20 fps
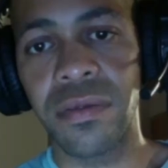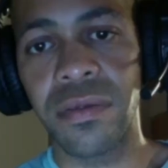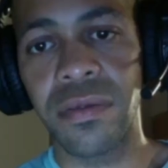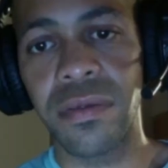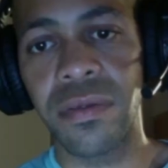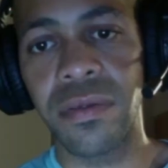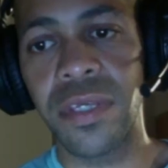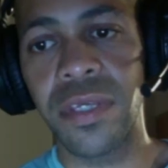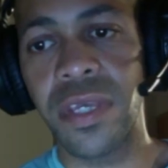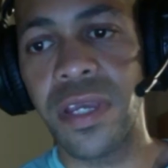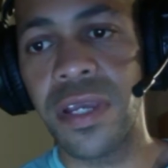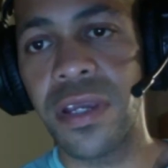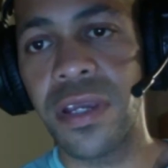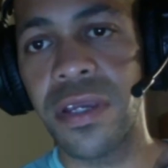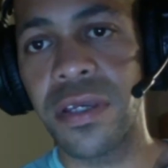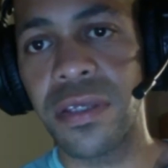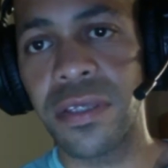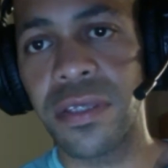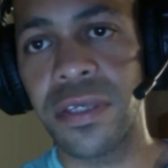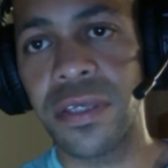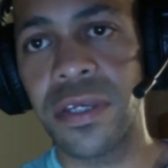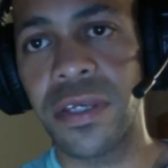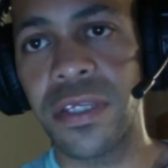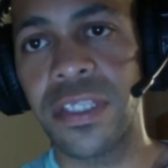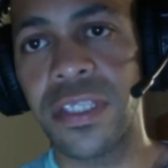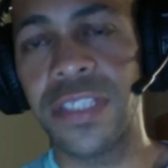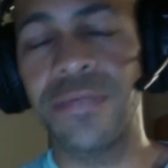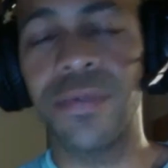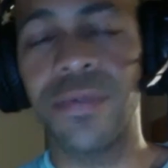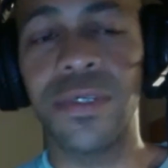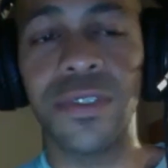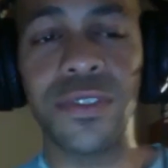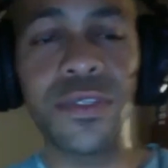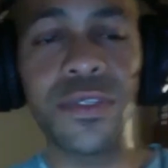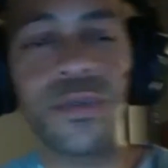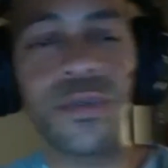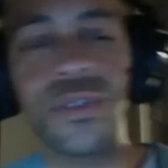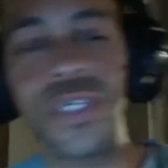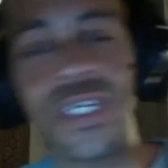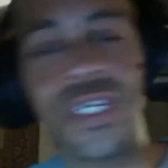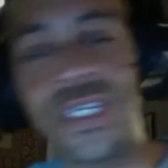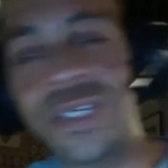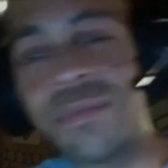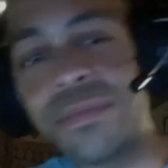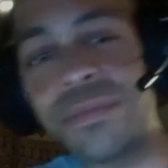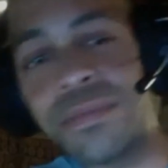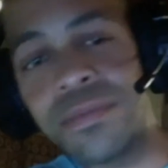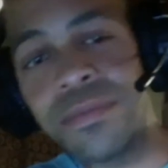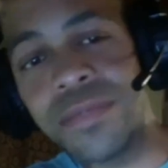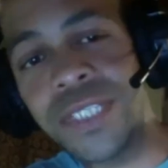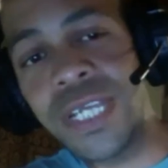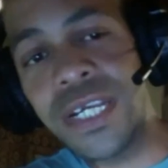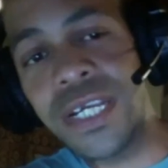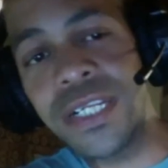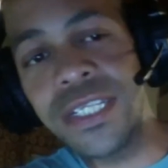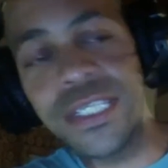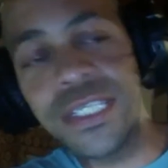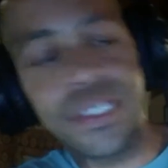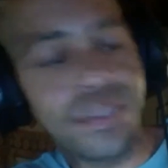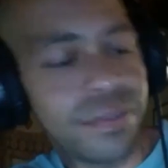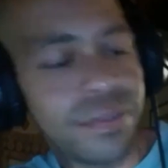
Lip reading: Yeah. He's so Tang Li.